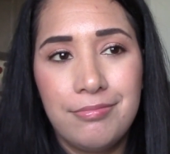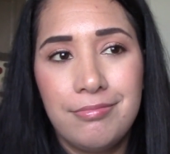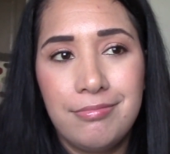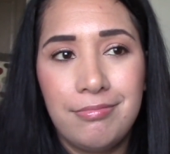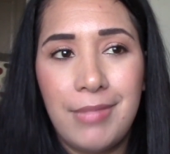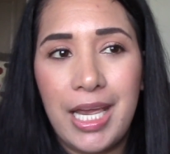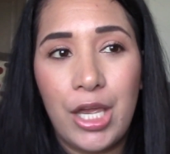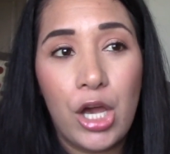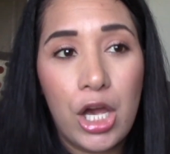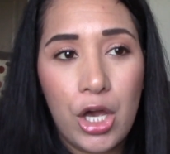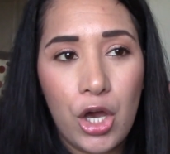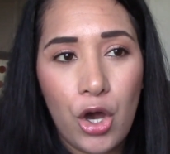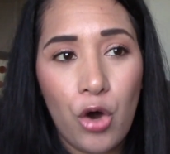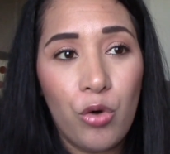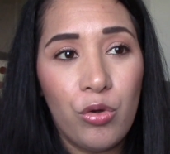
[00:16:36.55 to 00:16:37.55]
my
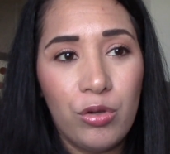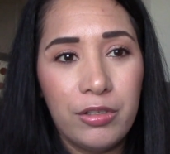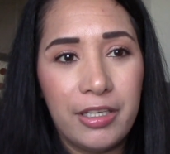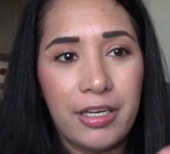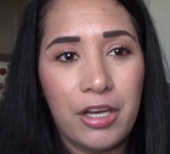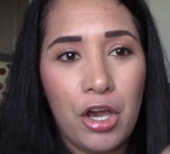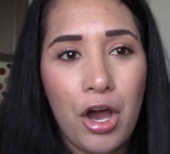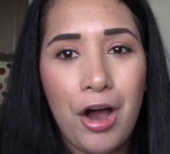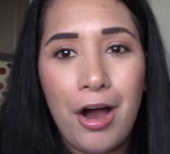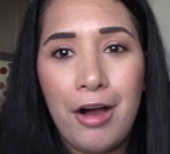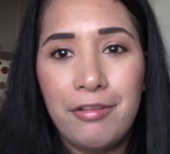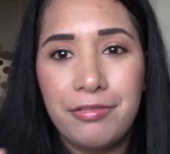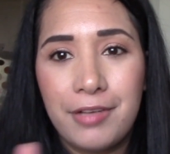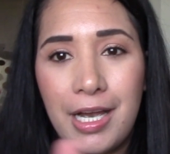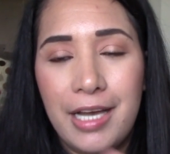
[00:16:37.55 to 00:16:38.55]
cold and
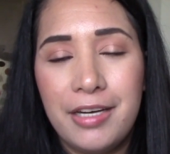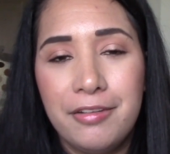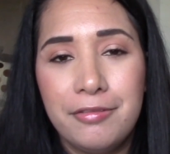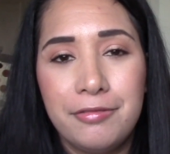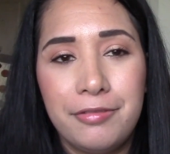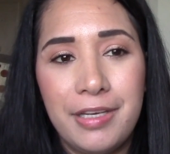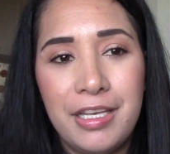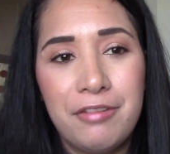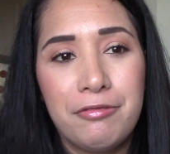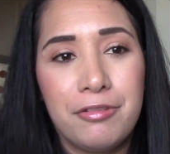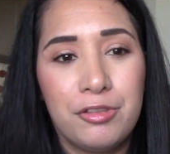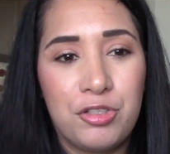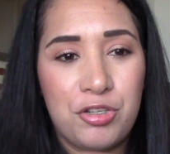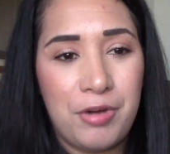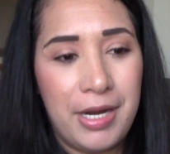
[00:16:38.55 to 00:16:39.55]
cough kind of
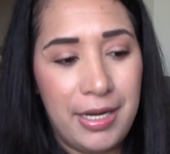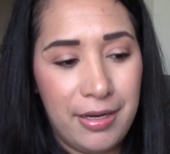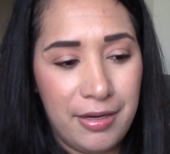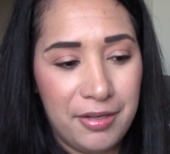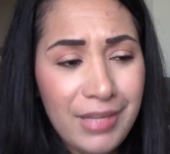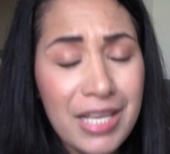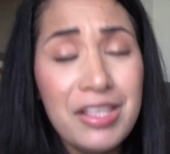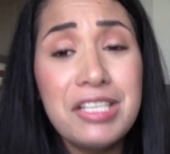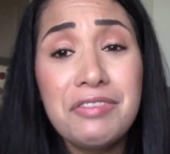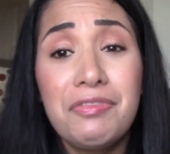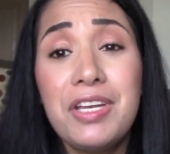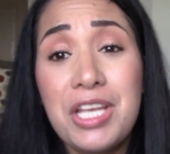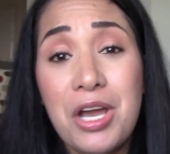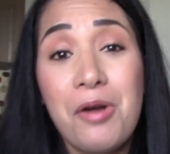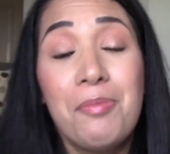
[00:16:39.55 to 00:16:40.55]
infiltrated this
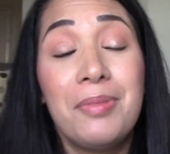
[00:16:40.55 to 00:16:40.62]
video,